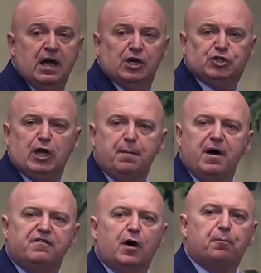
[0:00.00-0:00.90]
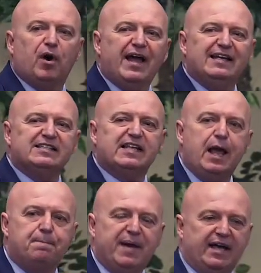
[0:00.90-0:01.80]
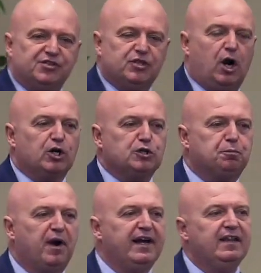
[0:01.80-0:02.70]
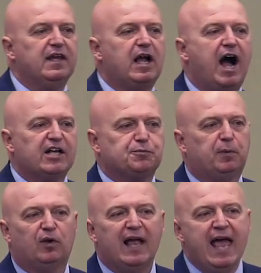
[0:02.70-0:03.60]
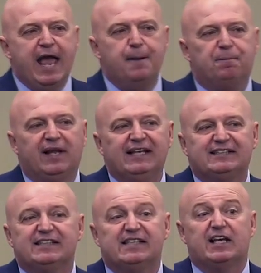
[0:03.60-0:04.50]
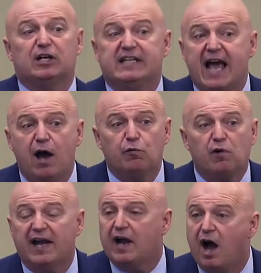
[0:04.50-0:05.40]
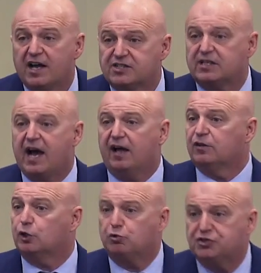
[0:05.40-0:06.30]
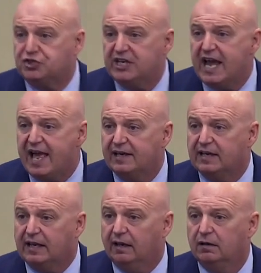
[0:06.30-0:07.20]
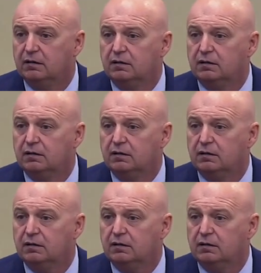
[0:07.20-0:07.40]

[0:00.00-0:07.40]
Some of our brightest and best are spreading the gospel in places that are downright hostile to Christianity.